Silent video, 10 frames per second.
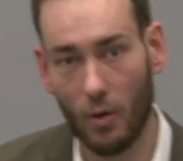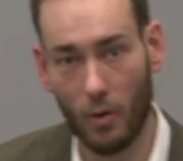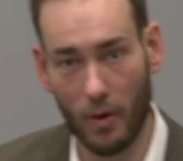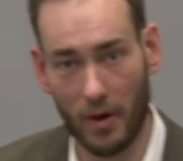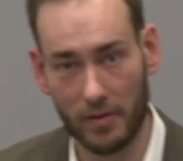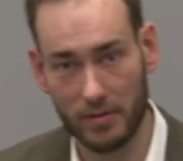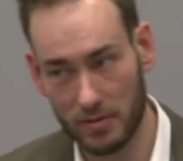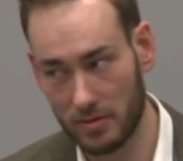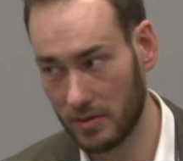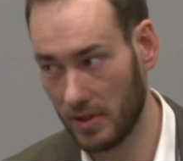or
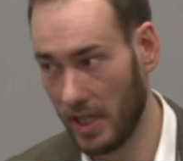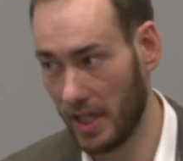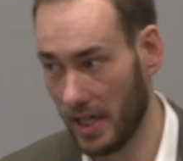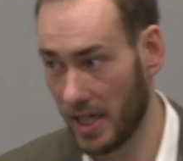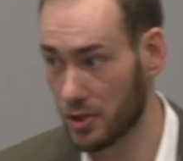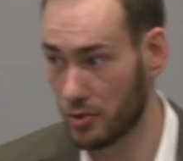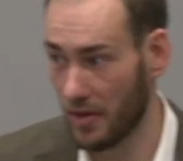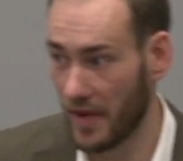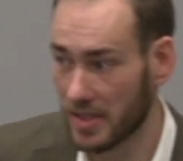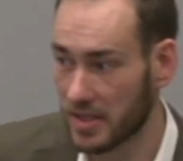at an industry
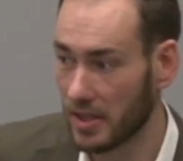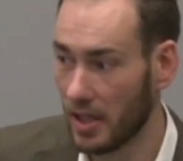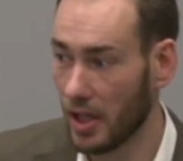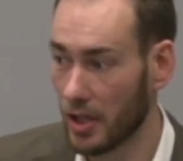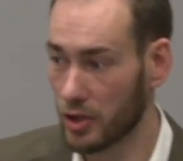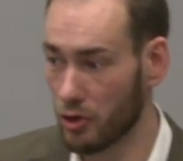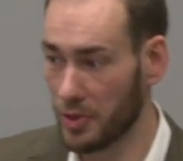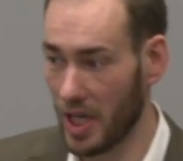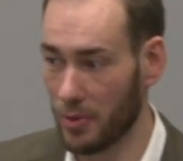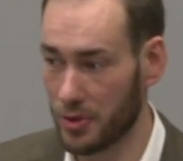event, you'll
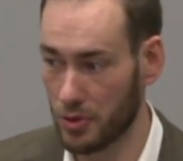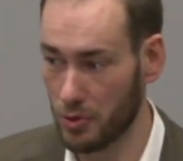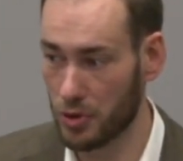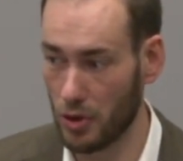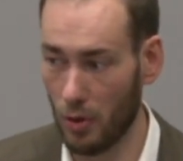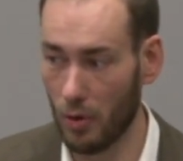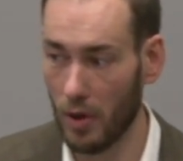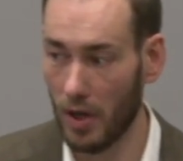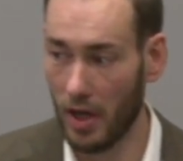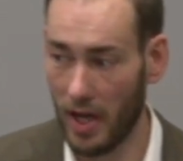be able to do so,
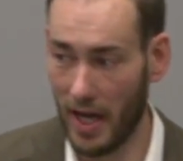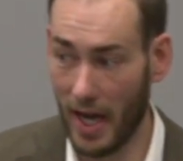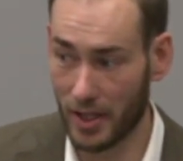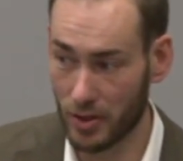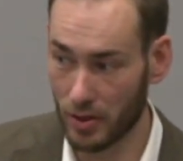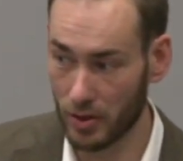and